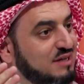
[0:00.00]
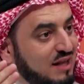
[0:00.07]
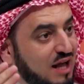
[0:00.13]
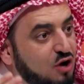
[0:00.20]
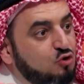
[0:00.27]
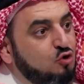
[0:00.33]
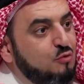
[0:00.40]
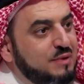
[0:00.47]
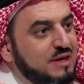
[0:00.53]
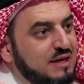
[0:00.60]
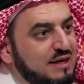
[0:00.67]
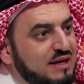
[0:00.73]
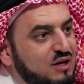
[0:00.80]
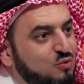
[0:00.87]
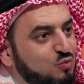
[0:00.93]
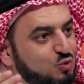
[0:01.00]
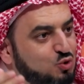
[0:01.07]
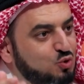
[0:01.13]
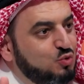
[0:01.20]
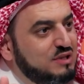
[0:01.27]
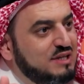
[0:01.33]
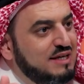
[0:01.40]
and an
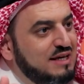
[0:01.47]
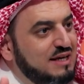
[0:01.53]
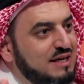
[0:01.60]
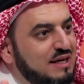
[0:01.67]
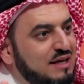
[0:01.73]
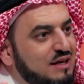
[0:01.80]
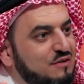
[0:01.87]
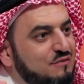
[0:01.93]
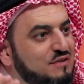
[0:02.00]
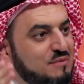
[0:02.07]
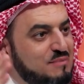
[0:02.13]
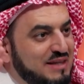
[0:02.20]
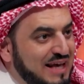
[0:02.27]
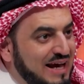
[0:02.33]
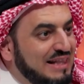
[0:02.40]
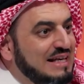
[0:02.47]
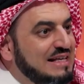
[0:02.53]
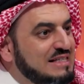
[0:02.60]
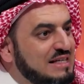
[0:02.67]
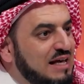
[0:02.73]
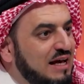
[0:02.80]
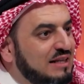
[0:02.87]
accumulative and existential
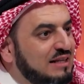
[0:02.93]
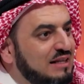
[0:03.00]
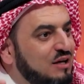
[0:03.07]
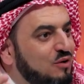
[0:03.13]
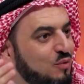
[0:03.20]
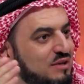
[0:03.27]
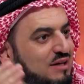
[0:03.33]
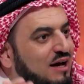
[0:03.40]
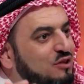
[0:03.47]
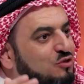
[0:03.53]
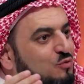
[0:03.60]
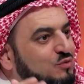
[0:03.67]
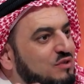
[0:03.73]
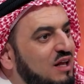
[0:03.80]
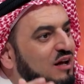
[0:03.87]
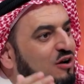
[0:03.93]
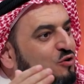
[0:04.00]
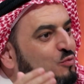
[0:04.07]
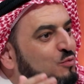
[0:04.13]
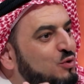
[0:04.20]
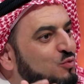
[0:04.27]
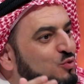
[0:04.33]
progress in the development
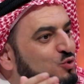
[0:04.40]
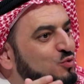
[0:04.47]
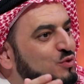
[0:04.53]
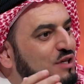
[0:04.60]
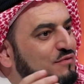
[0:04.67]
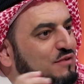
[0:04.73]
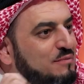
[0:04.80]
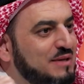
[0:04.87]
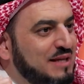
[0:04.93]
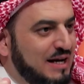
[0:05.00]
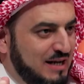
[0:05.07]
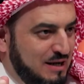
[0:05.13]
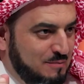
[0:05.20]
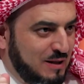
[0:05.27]
of urbanization.